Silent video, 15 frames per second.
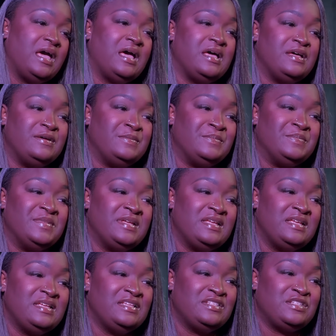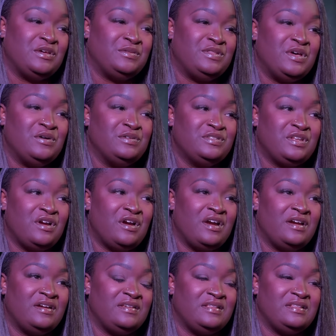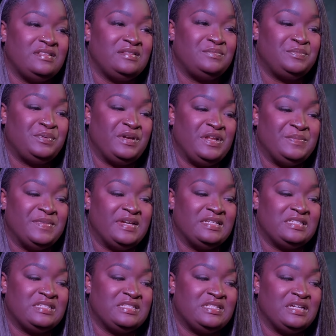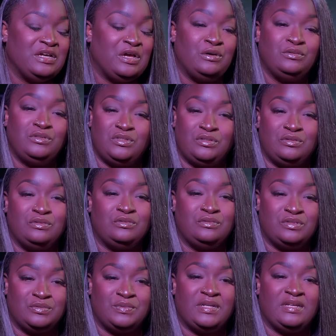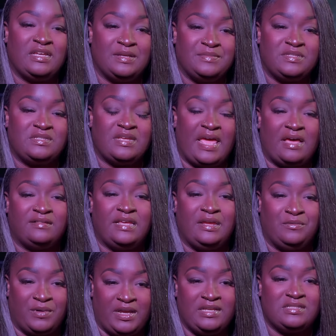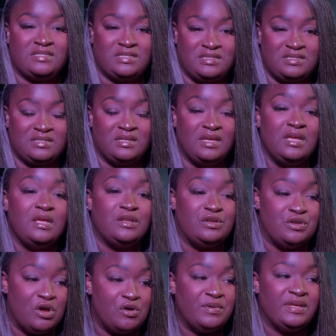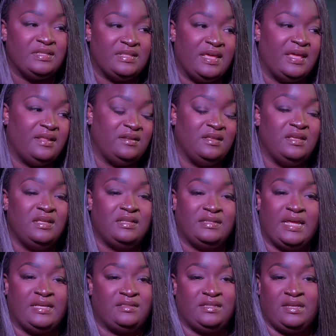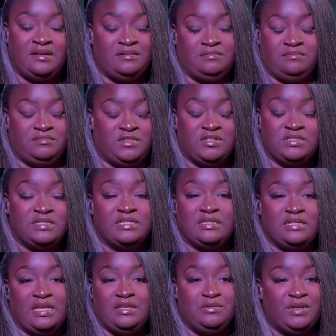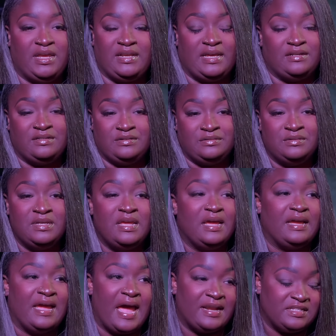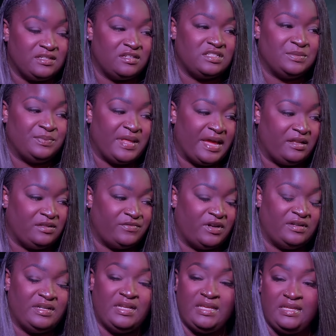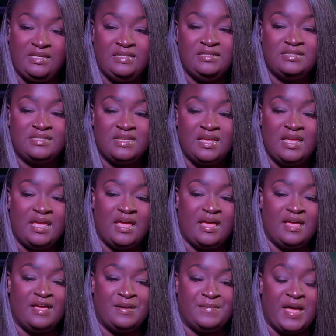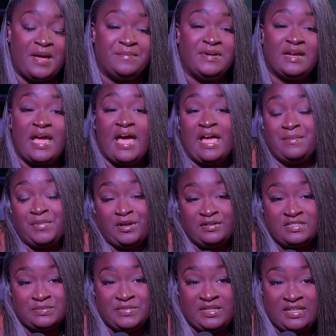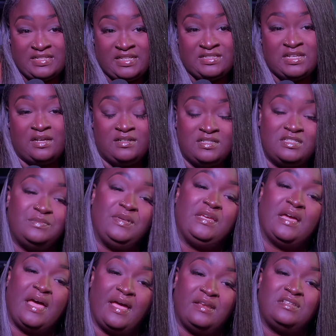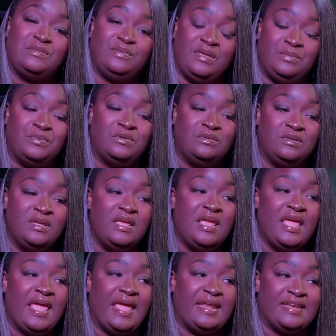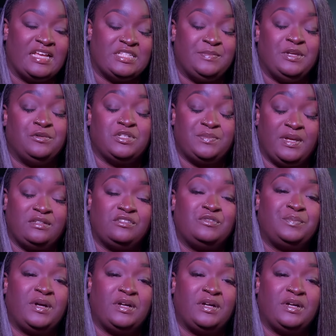Um, so those are pretty much the go-tos when it comes to how they raised us, knowing that, like, there there's nothing that you cannot do. God is going to supply all of our needs. Um, I'm a kind person because they taught us to be kind to people and not to be a respecter of